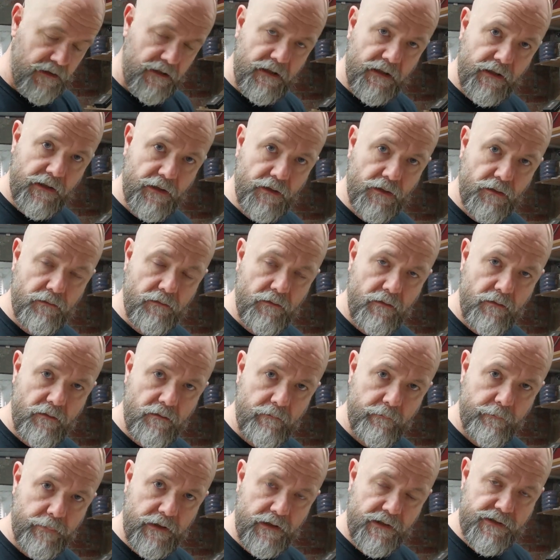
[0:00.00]
you know,
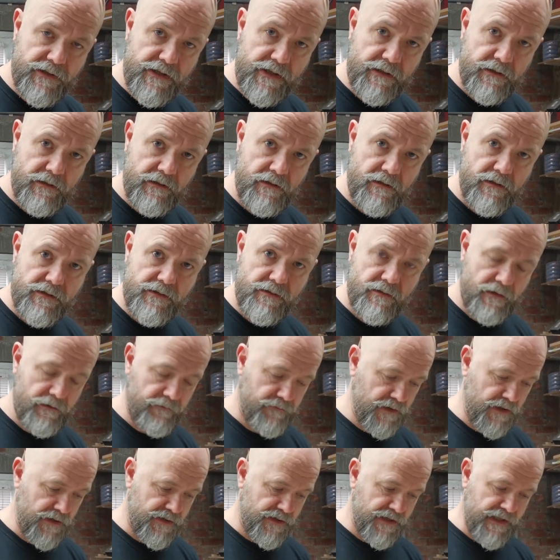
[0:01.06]
plunging, sort
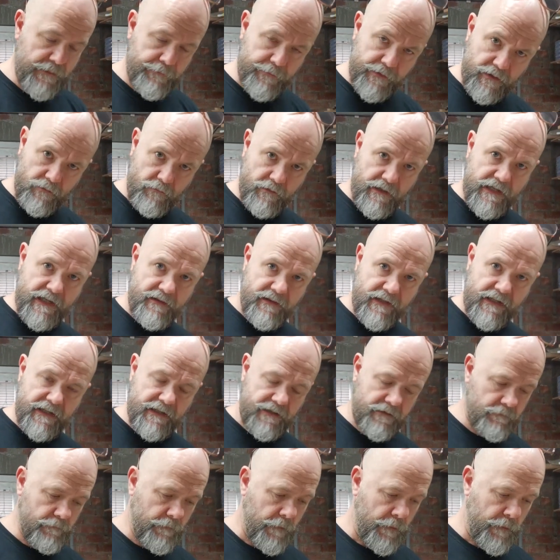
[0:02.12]
of just chipping away at
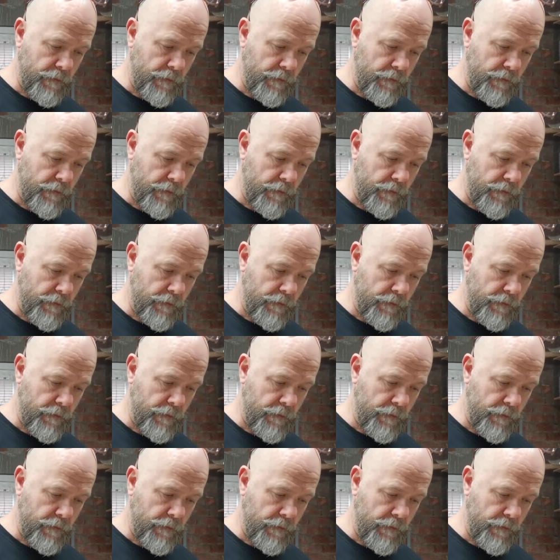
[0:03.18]
that,